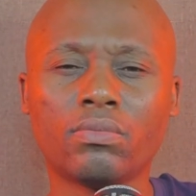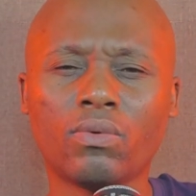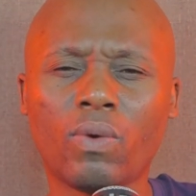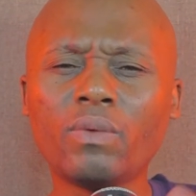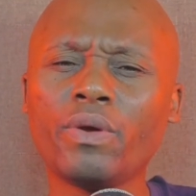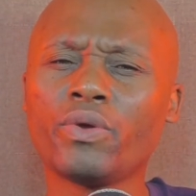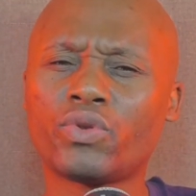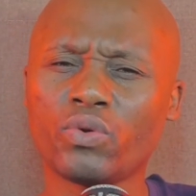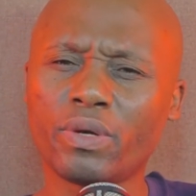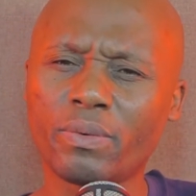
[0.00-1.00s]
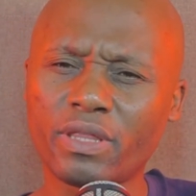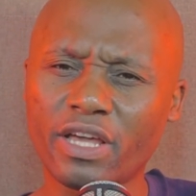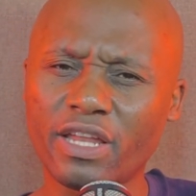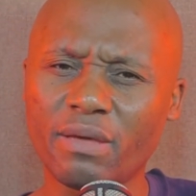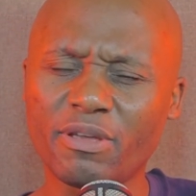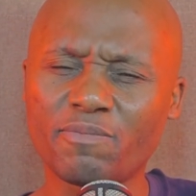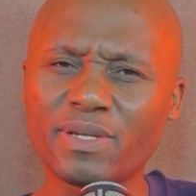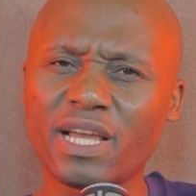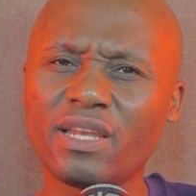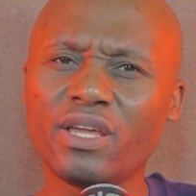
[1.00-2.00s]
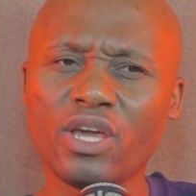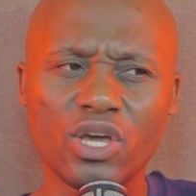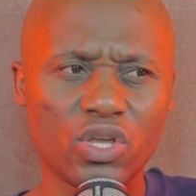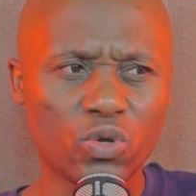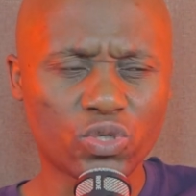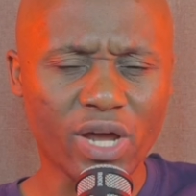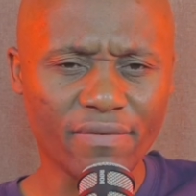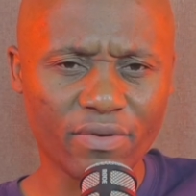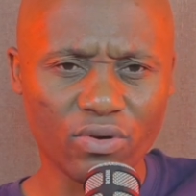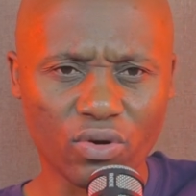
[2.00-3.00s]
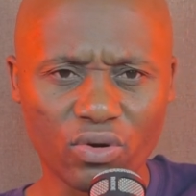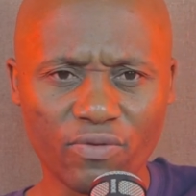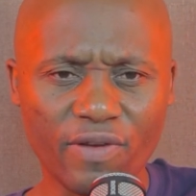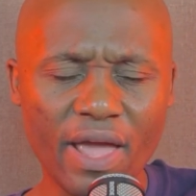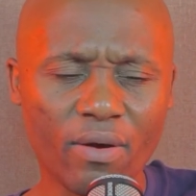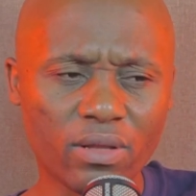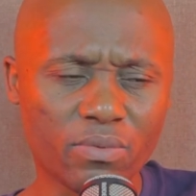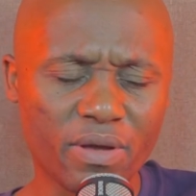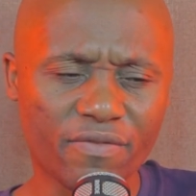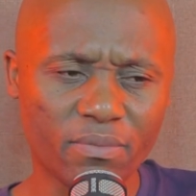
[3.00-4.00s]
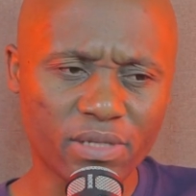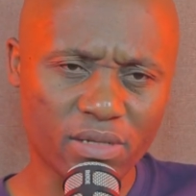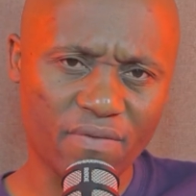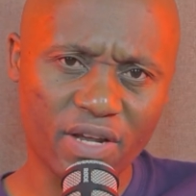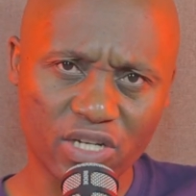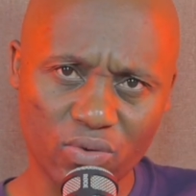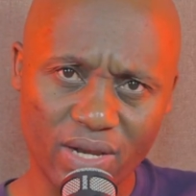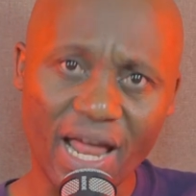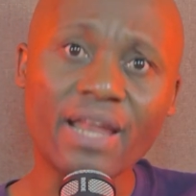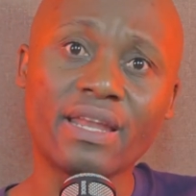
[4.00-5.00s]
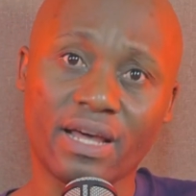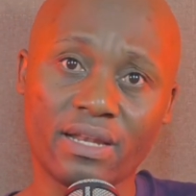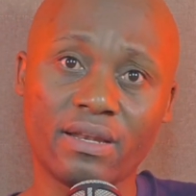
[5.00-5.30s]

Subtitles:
What were you doing with the enemy? Especially, you fly all the way from South Africa to London